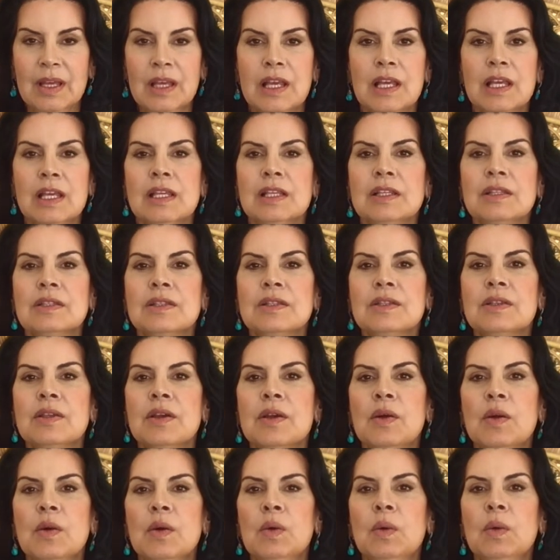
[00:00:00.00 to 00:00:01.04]

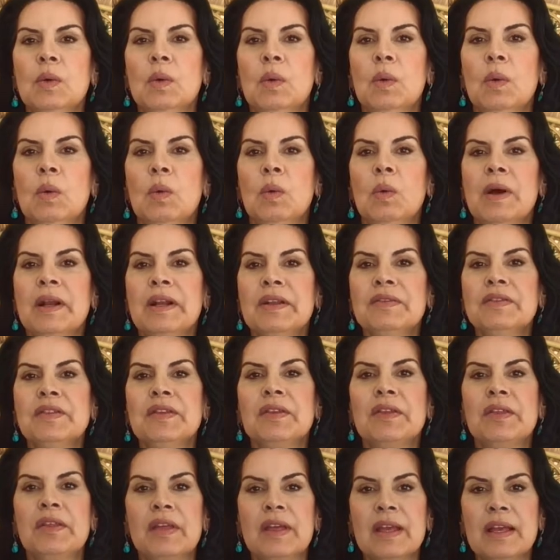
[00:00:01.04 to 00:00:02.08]
So, one of the
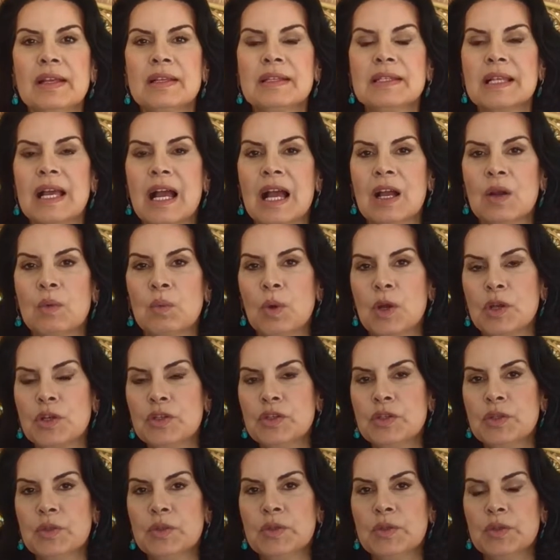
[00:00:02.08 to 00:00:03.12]
things I want
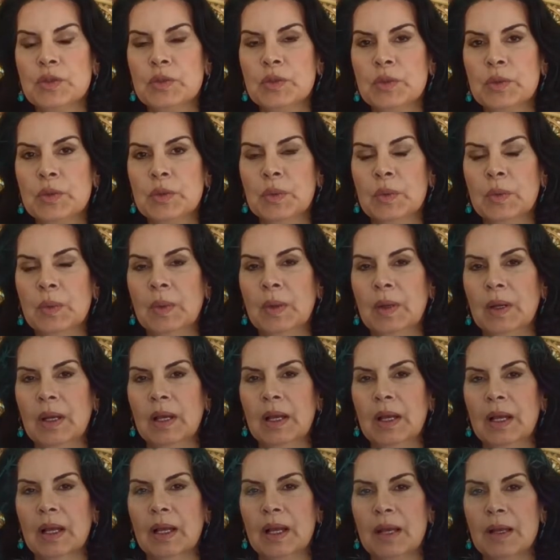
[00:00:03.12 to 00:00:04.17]
you
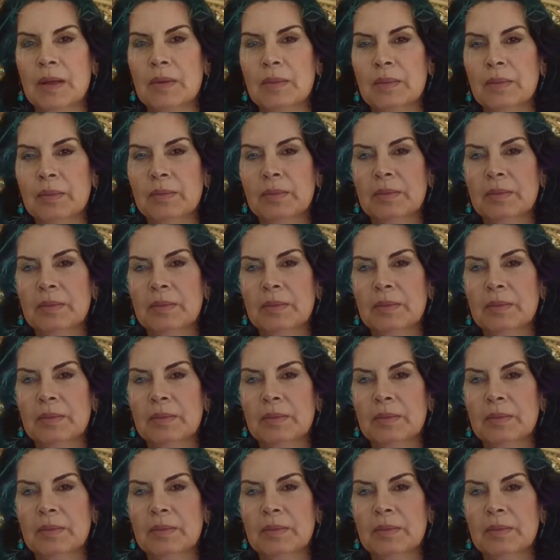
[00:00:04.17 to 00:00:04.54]
to